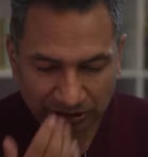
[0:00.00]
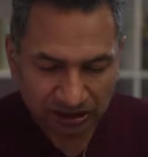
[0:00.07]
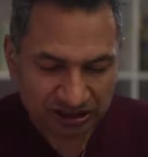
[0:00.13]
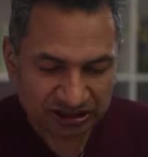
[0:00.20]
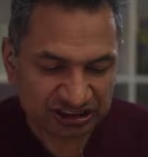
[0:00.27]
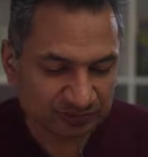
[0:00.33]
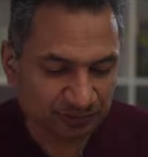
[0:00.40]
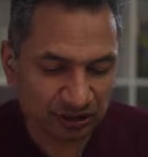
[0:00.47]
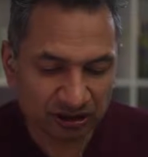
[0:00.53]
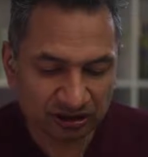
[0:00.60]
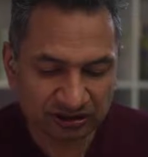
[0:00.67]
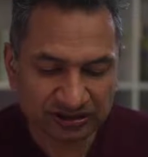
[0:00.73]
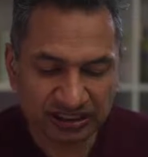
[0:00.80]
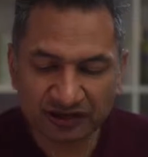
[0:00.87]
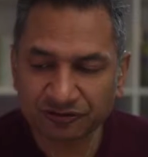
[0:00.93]
small
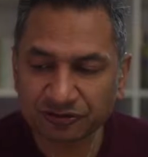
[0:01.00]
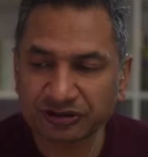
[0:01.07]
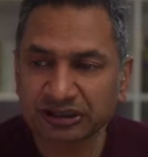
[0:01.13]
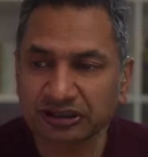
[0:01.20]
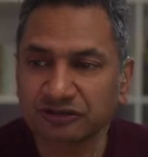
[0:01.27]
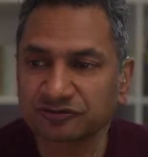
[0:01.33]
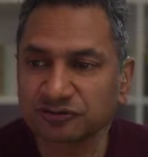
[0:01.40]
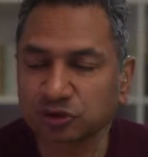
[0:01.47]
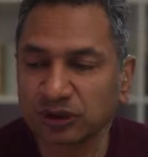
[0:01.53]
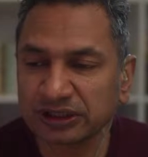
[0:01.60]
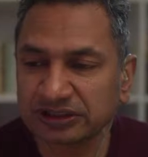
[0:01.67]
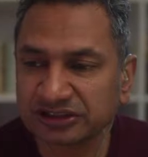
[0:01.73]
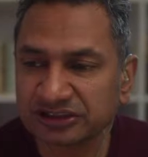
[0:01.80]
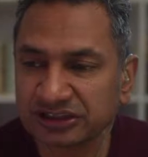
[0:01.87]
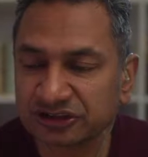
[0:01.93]
gathering of
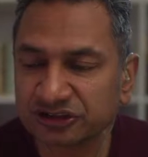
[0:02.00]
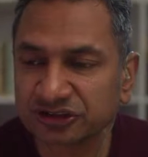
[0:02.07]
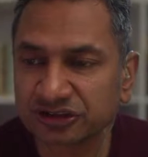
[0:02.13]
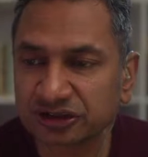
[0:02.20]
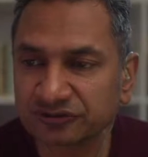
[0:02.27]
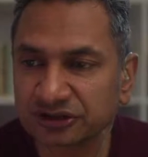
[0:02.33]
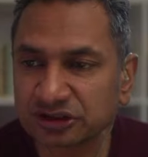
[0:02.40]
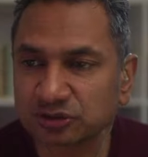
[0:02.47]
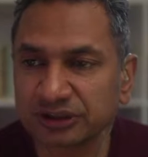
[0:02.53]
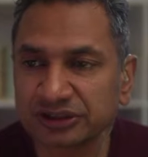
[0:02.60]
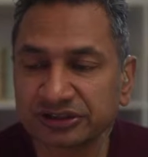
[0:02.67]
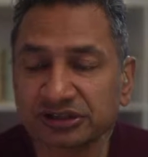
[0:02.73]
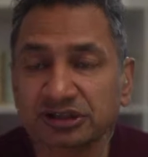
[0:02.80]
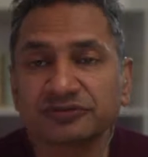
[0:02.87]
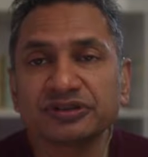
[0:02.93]
20, just over
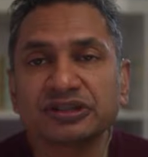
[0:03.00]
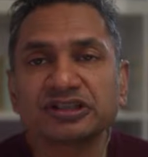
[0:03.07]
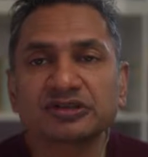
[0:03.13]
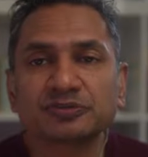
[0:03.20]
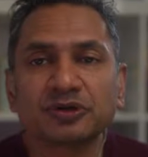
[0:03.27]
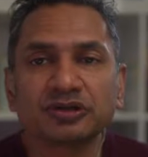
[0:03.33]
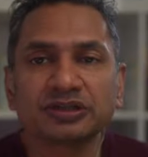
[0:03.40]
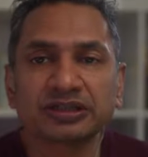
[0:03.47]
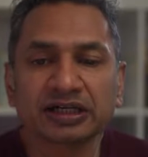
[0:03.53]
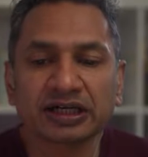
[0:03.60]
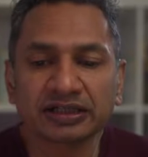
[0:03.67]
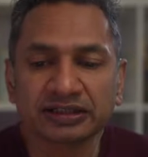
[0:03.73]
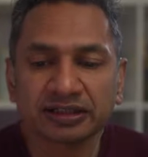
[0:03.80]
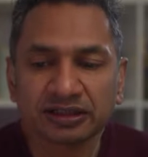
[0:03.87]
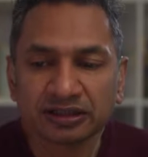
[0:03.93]
20 of you this morning.
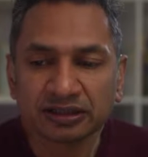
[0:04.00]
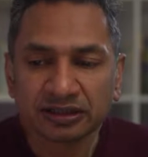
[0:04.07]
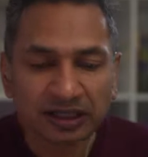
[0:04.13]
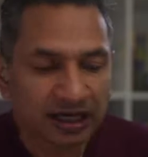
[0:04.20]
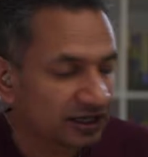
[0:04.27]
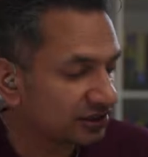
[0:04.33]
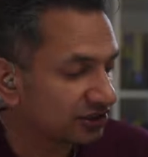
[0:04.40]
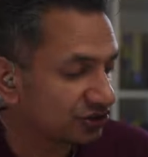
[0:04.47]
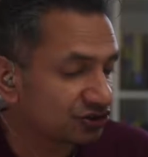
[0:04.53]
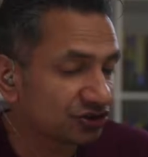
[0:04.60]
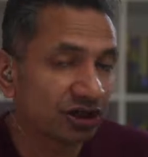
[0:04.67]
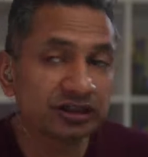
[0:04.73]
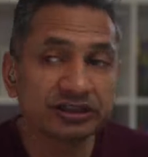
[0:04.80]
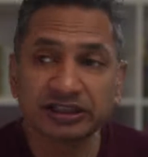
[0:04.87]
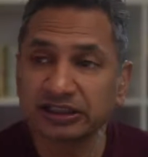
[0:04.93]
I
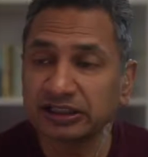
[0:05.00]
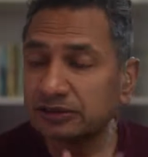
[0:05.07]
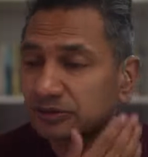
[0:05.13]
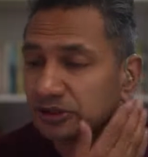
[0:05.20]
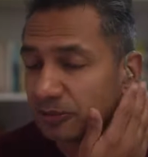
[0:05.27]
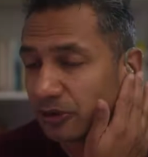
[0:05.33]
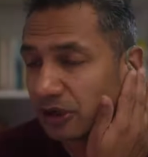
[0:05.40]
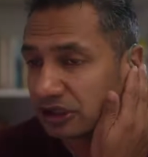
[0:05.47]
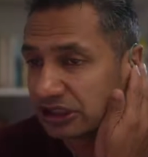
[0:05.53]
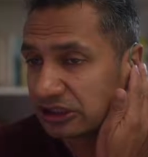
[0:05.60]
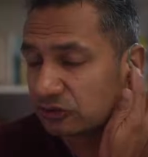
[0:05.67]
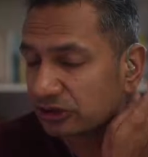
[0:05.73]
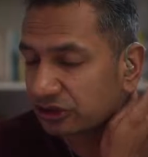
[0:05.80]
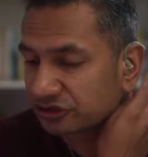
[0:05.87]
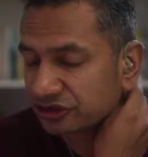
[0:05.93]
enjoy the morning
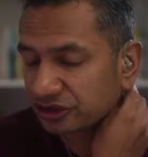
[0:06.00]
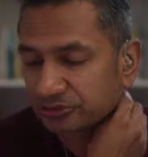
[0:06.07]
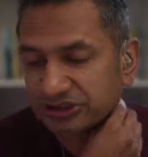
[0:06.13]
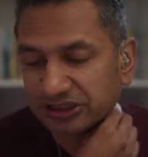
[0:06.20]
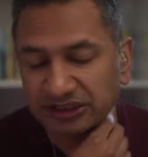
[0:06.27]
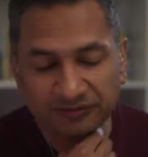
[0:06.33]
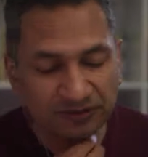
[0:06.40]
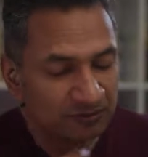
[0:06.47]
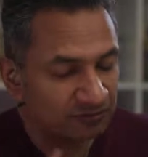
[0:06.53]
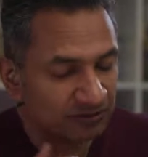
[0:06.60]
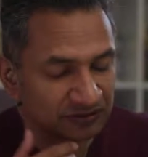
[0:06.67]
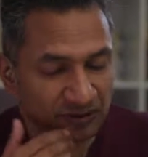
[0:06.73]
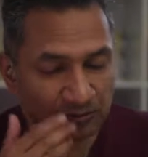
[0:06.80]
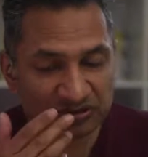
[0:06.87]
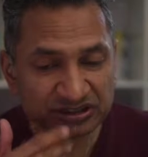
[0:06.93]
workshops, and if
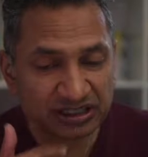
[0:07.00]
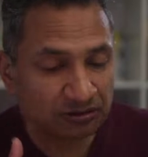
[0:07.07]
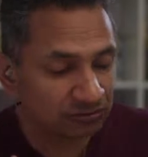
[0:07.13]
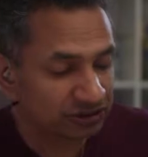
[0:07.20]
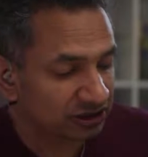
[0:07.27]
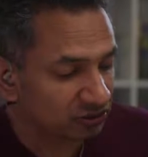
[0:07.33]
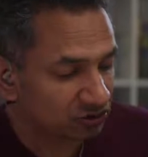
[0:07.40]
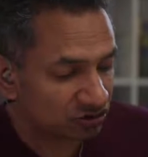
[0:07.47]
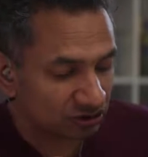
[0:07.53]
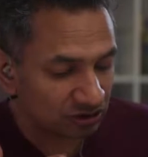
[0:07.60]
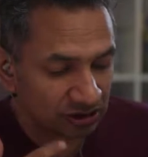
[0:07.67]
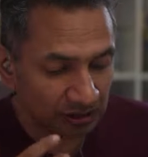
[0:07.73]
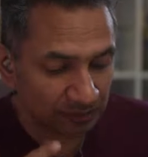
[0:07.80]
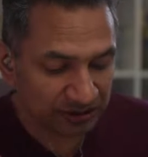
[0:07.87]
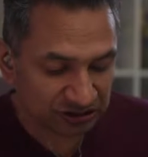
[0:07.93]
I'm sounding
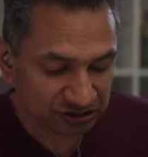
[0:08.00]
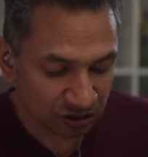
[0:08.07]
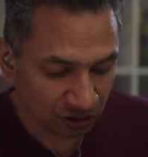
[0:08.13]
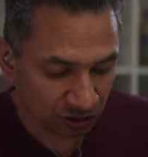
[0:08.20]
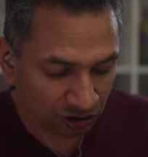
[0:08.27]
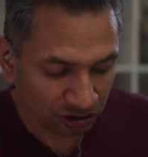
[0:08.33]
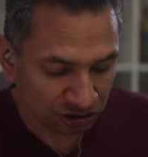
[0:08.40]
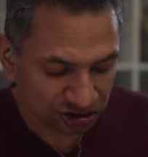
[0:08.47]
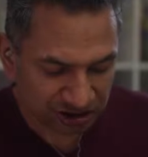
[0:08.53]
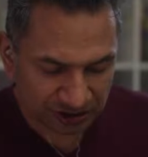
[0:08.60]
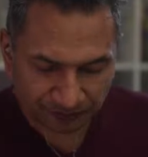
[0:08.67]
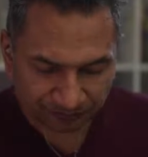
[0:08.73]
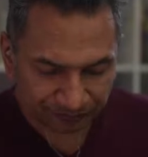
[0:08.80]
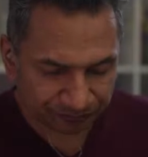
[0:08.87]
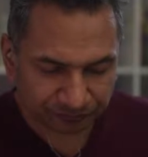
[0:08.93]
a bit hoarse,
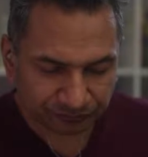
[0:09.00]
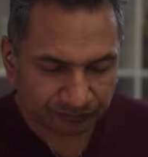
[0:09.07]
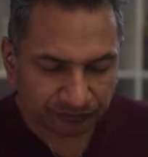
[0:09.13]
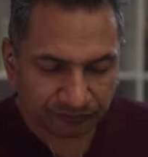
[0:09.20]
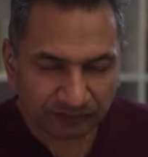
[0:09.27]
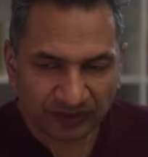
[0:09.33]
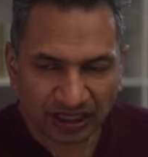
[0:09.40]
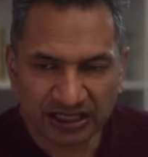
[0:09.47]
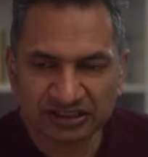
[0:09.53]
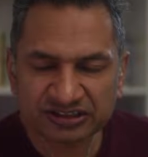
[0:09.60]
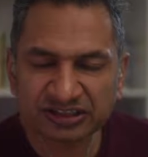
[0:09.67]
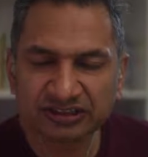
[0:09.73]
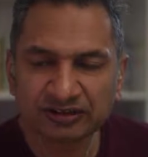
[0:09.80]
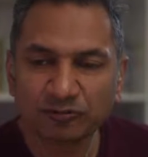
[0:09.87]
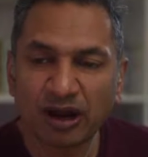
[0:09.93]
it's
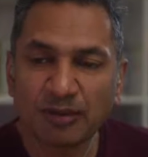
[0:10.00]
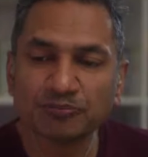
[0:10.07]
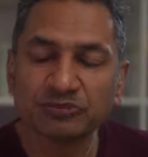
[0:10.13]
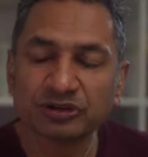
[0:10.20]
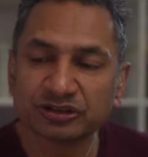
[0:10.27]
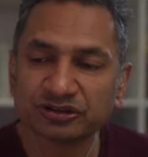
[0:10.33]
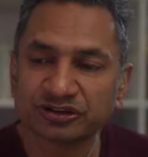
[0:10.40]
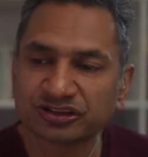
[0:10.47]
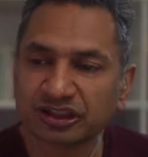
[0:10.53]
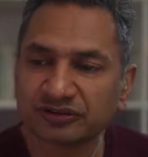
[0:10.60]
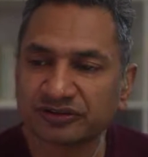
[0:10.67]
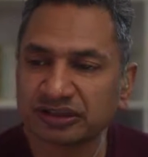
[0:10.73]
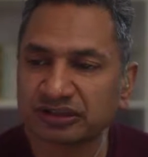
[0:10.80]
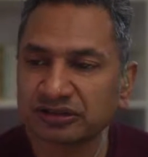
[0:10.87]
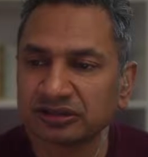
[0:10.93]
the remnants of a